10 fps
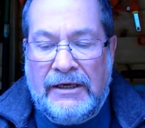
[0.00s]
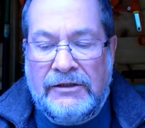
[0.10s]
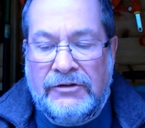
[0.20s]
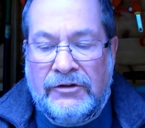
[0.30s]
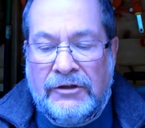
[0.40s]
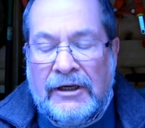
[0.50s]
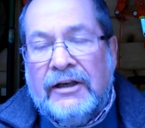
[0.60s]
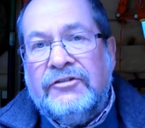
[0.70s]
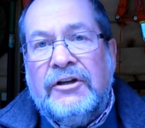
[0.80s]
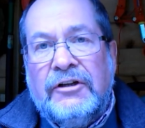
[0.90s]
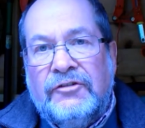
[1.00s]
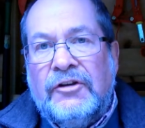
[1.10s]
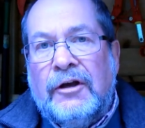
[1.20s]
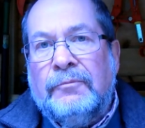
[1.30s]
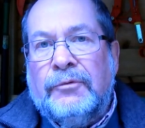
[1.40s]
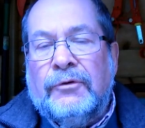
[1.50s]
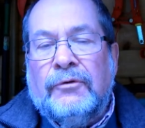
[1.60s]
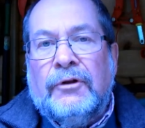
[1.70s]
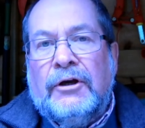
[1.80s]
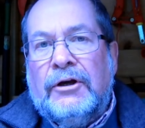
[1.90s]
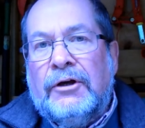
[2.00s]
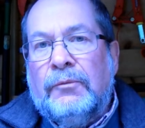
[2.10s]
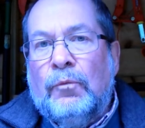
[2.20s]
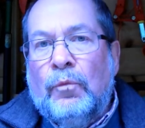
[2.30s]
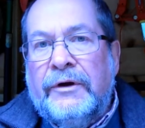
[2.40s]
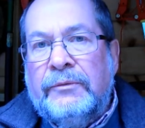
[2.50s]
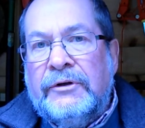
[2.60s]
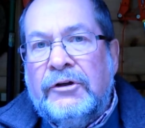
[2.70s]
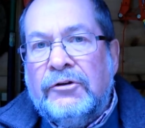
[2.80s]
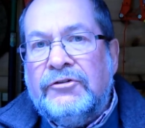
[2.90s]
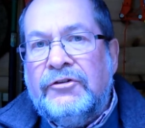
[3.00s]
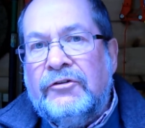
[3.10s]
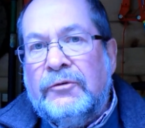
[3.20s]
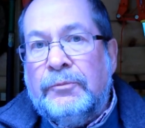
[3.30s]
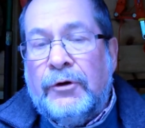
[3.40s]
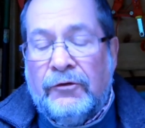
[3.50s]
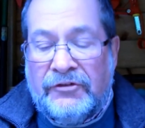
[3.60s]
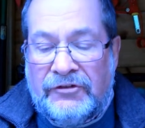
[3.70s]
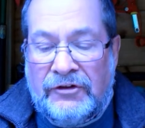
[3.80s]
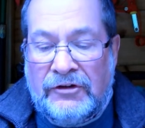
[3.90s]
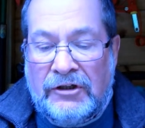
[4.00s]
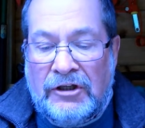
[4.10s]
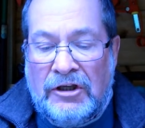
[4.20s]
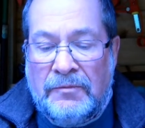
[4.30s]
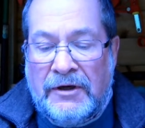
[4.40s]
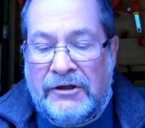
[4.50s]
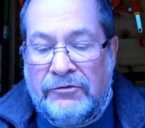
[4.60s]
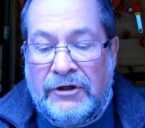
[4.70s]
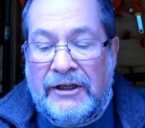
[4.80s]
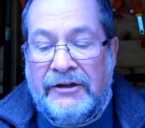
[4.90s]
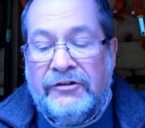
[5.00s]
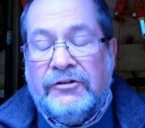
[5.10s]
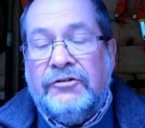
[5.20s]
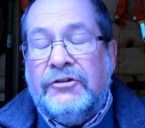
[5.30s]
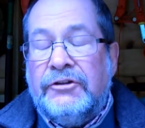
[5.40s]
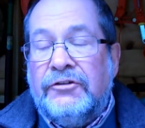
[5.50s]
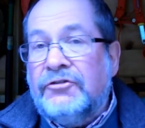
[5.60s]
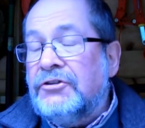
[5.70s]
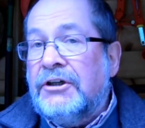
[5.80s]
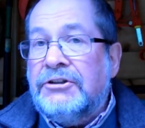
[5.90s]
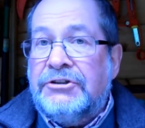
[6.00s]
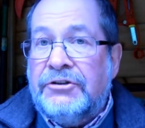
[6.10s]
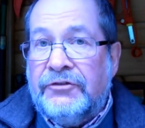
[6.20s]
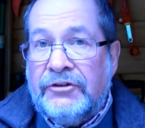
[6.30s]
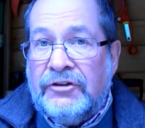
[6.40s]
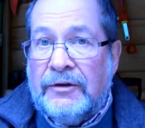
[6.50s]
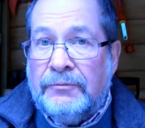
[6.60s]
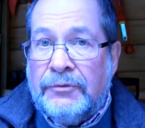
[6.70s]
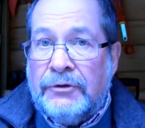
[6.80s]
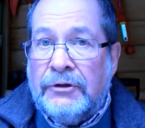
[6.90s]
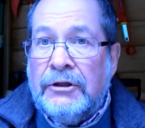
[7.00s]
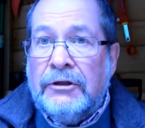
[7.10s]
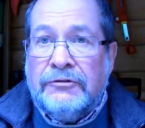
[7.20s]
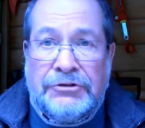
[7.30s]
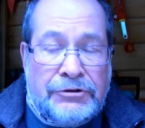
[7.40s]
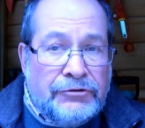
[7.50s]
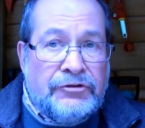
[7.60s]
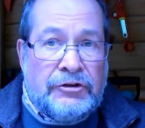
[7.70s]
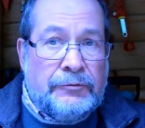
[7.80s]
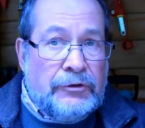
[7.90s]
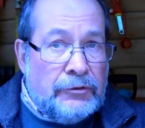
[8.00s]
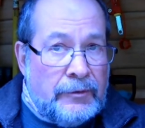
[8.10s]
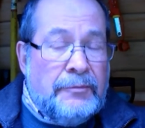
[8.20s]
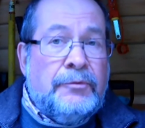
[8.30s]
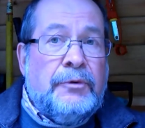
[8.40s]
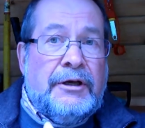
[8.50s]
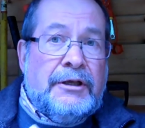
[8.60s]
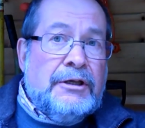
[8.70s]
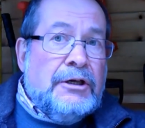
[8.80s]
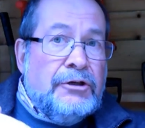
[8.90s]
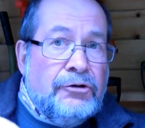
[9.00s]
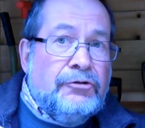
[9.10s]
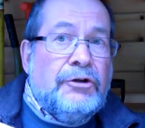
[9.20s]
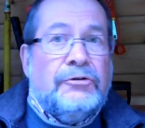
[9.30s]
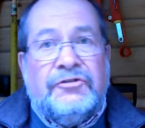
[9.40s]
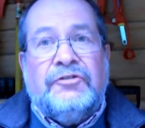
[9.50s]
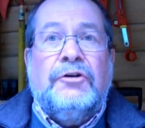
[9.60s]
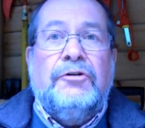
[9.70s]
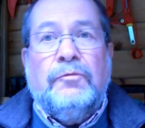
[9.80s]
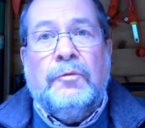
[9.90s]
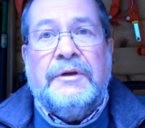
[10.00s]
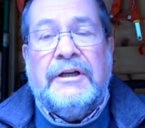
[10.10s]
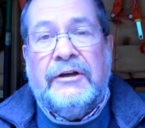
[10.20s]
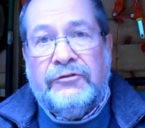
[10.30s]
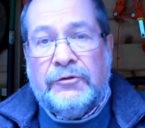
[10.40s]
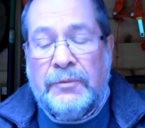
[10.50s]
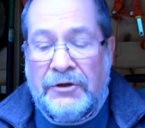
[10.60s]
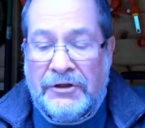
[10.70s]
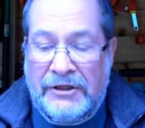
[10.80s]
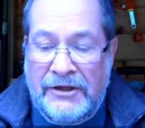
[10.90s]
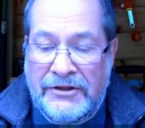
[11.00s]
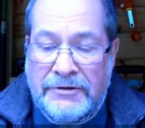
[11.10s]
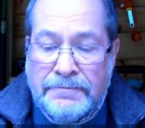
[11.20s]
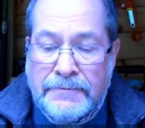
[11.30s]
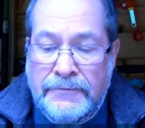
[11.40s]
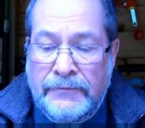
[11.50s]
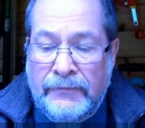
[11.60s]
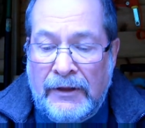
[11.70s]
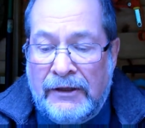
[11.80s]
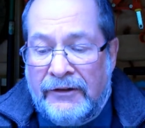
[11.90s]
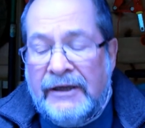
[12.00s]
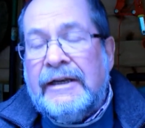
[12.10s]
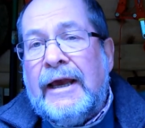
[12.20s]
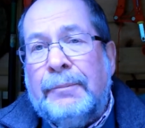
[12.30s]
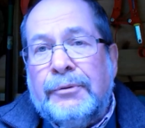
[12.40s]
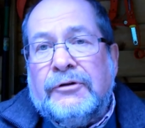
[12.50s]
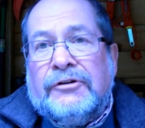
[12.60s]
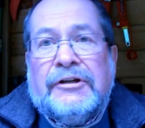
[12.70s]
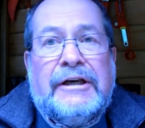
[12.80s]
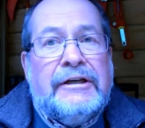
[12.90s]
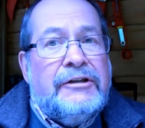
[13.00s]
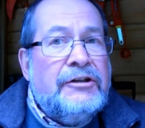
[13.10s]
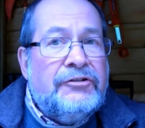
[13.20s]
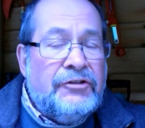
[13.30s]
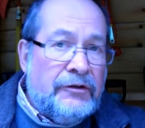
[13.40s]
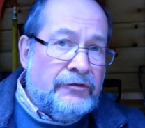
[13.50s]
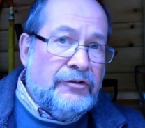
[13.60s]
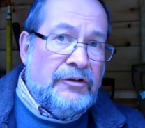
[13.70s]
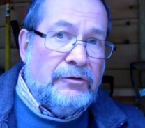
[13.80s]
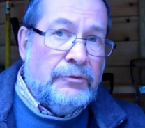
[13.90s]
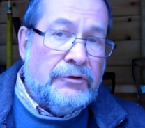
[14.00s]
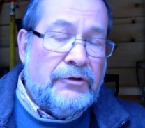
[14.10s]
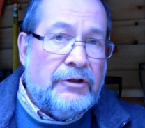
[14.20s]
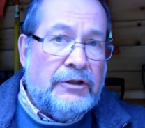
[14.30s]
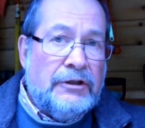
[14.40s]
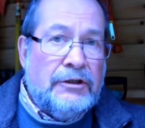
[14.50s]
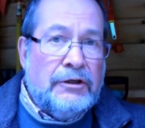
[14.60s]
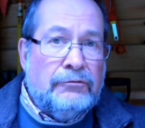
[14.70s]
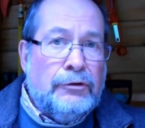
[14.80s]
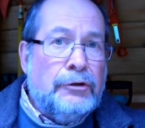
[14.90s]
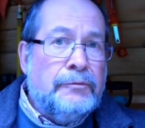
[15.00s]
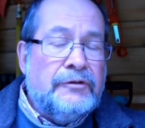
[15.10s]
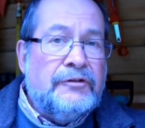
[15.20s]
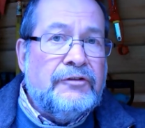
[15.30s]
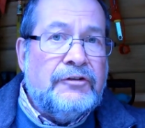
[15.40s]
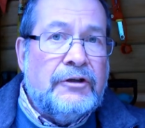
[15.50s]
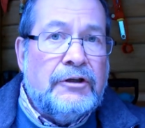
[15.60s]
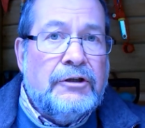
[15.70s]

And as an example, we looked at the prophecy that he made relating to the destruction of the temple at Jerusalem. You remember where no stone will be left upon another? And that happened in AD 70 when the Romans